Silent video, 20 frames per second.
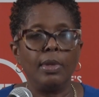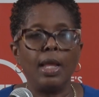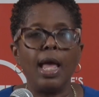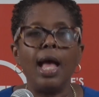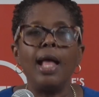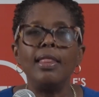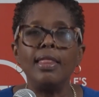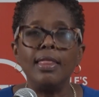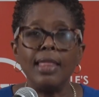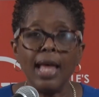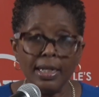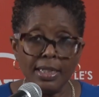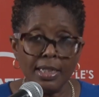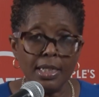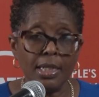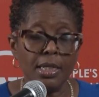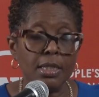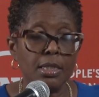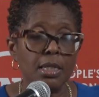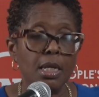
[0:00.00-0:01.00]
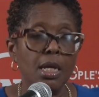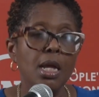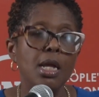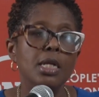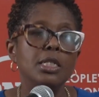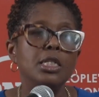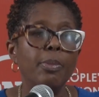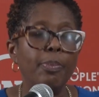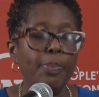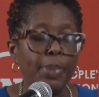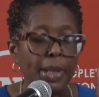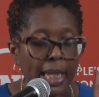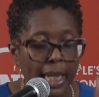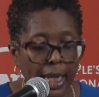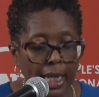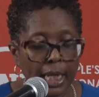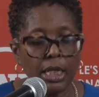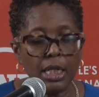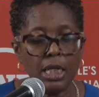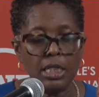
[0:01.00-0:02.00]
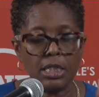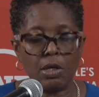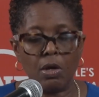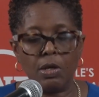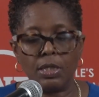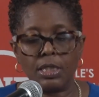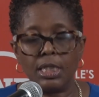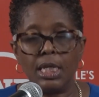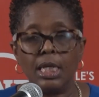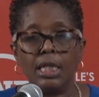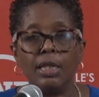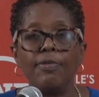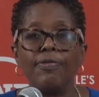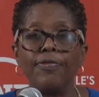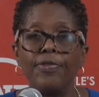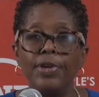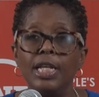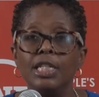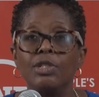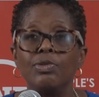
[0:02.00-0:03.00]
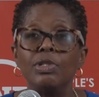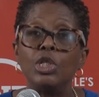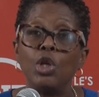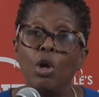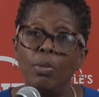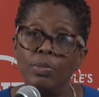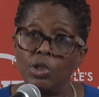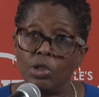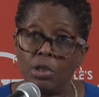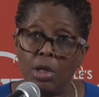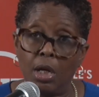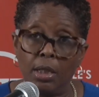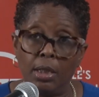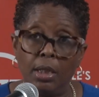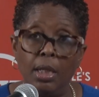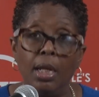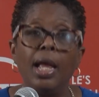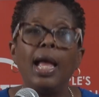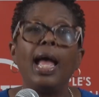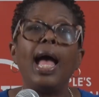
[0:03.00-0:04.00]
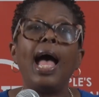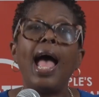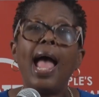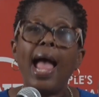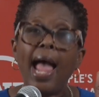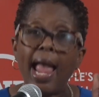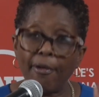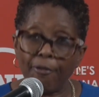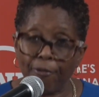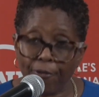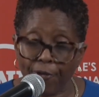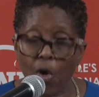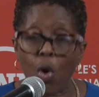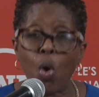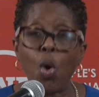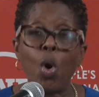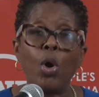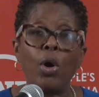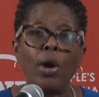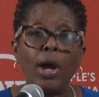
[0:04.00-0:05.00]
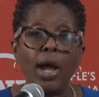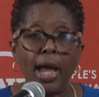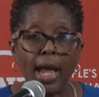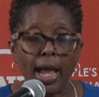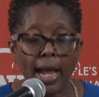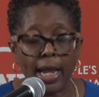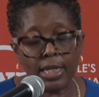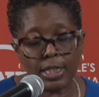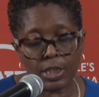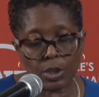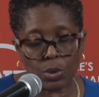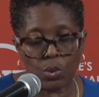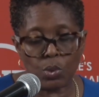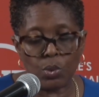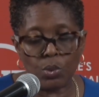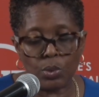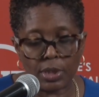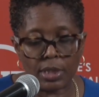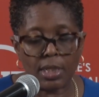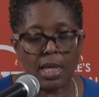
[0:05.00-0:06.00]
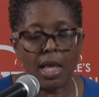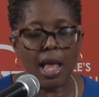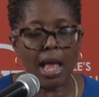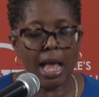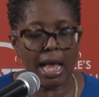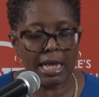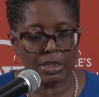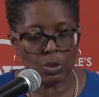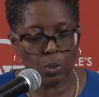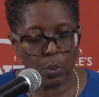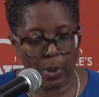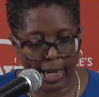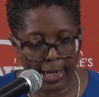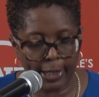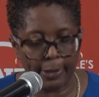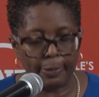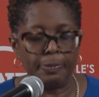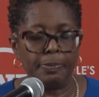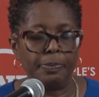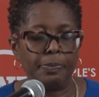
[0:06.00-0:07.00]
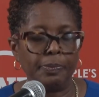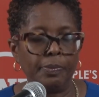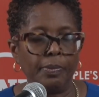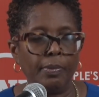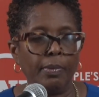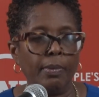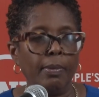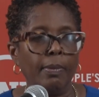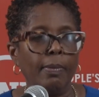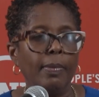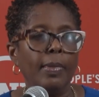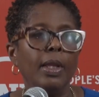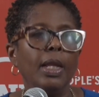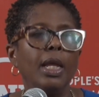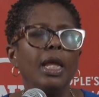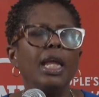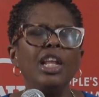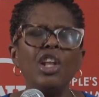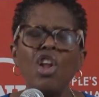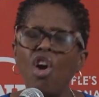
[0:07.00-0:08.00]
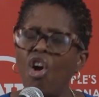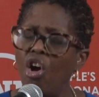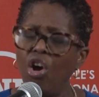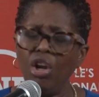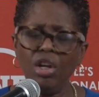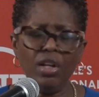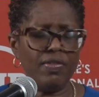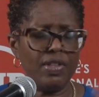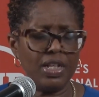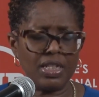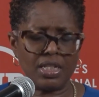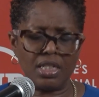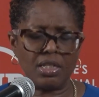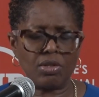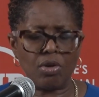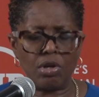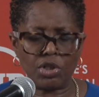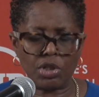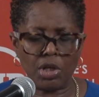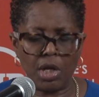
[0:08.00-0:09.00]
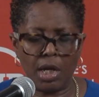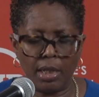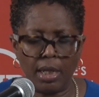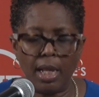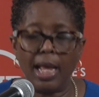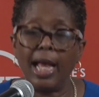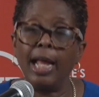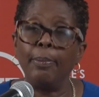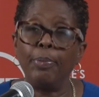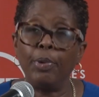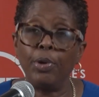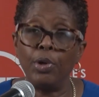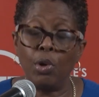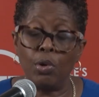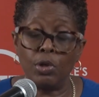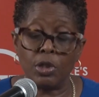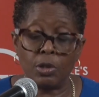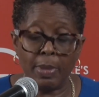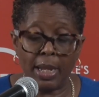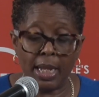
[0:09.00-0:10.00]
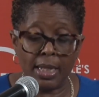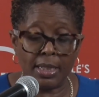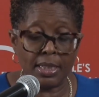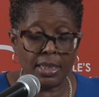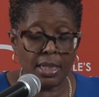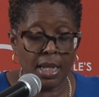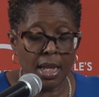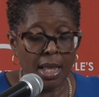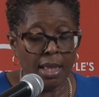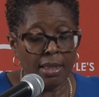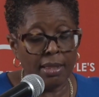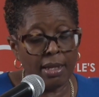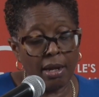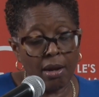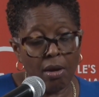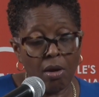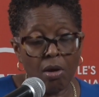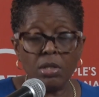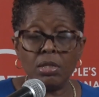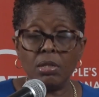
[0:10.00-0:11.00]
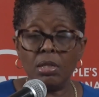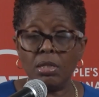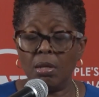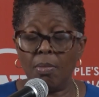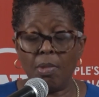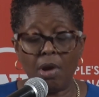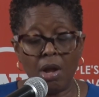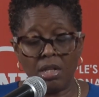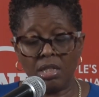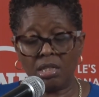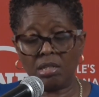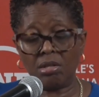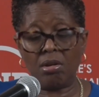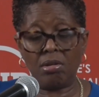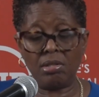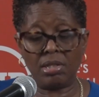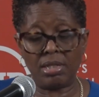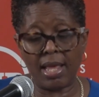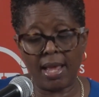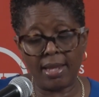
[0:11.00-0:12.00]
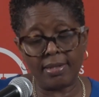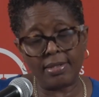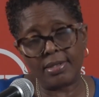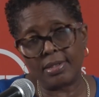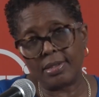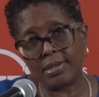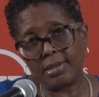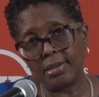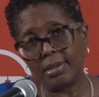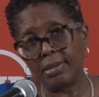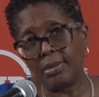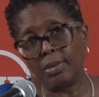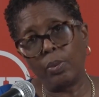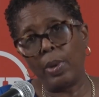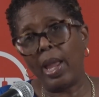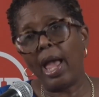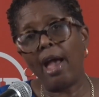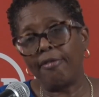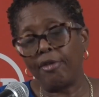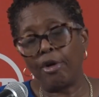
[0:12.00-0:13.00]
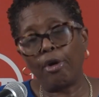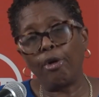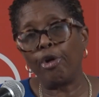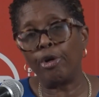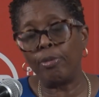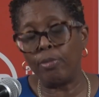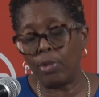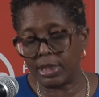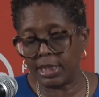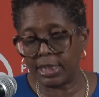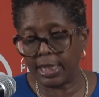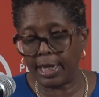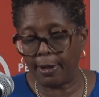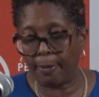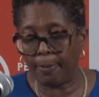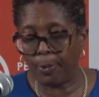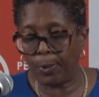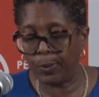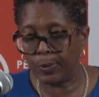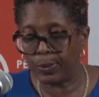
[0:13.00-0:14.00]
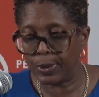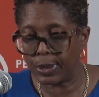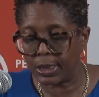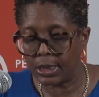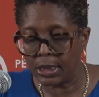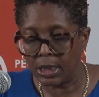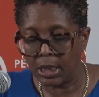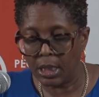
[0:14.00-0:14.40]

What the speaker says: and that is to begin discussing the phase resumption for high schools as well. In all of this discussion and pronouncements, there are also some concerns that we haven't heard much said about.